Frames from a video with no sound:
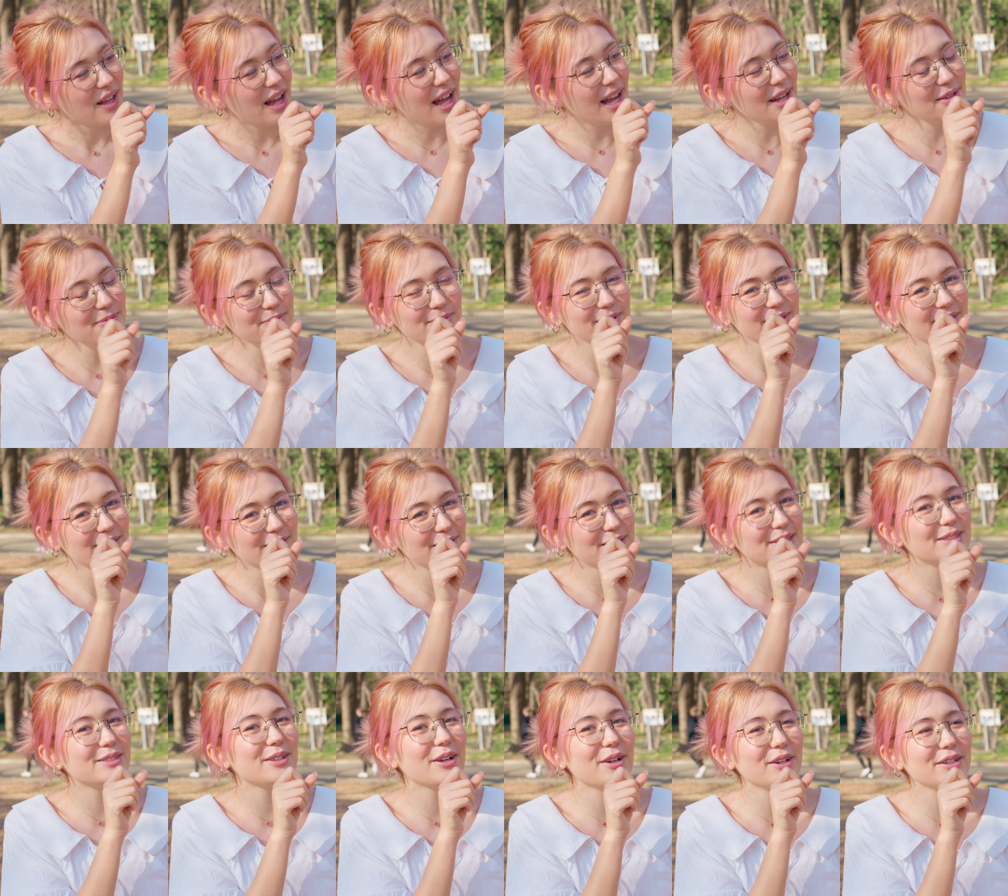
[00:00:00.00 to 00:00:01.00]
I was
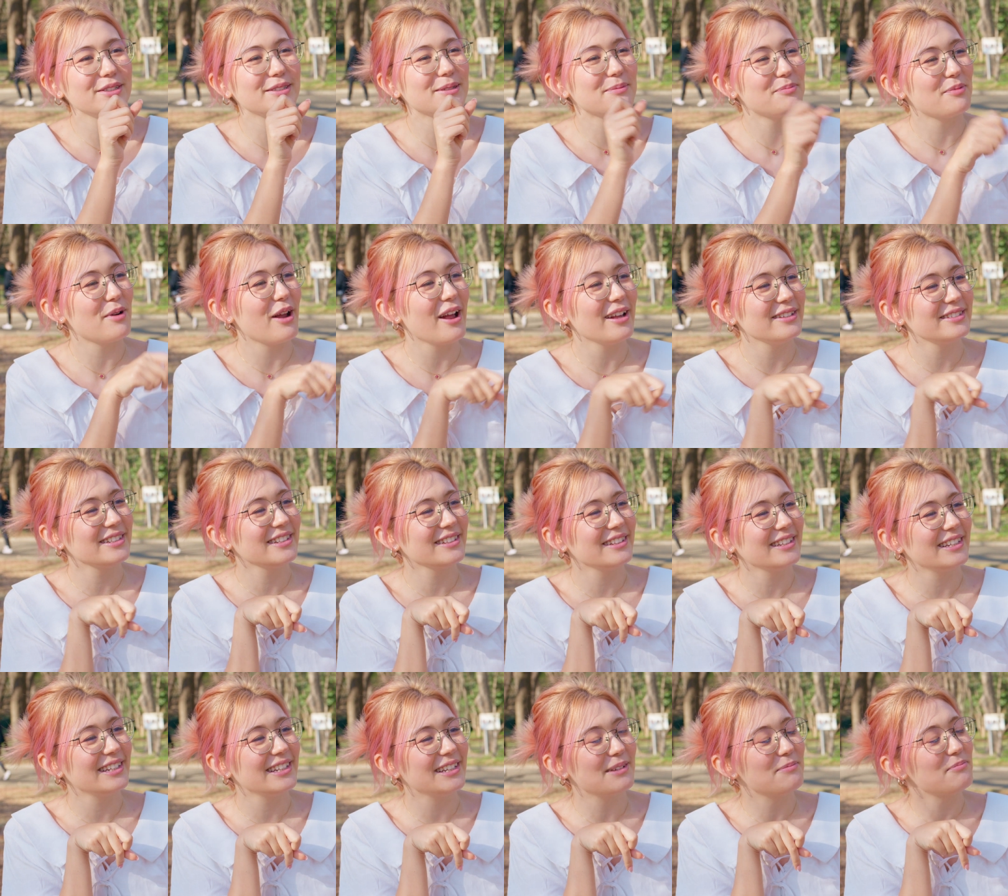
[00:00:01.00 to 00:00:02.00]
so
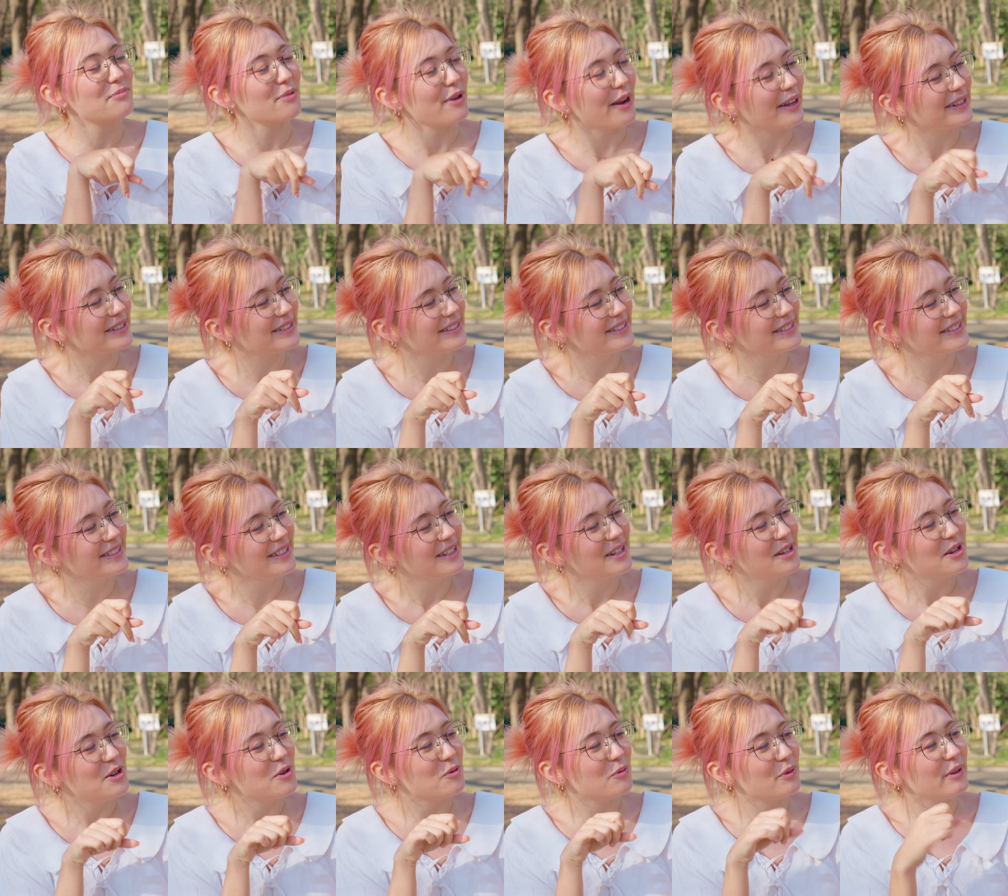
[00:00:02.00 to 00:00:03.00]
surprisingly impressed
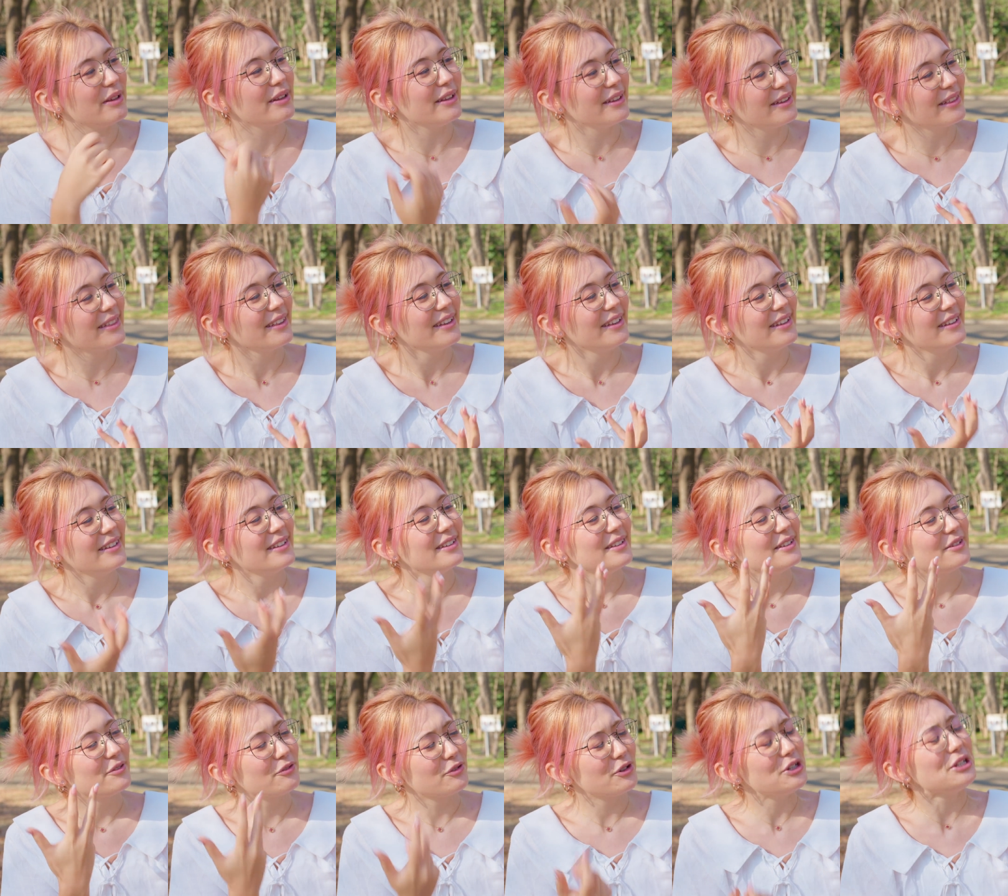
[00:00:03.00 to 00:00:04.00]
with
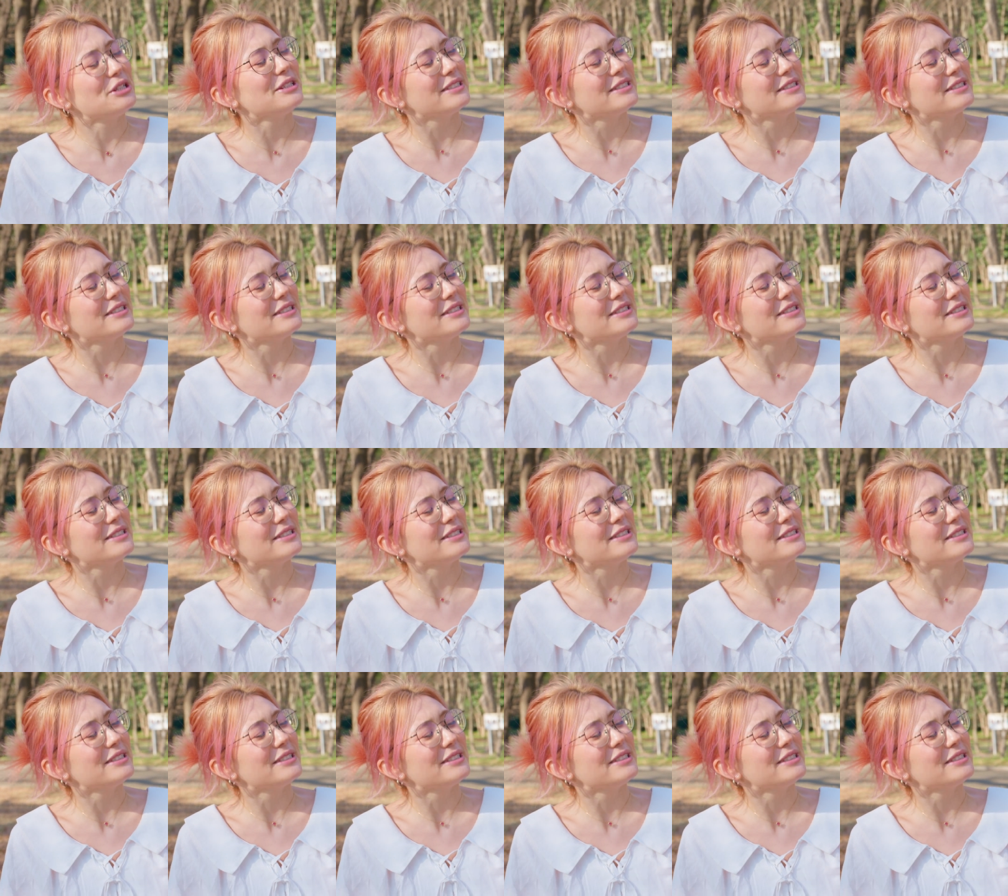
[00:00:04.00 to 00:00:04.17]
fruit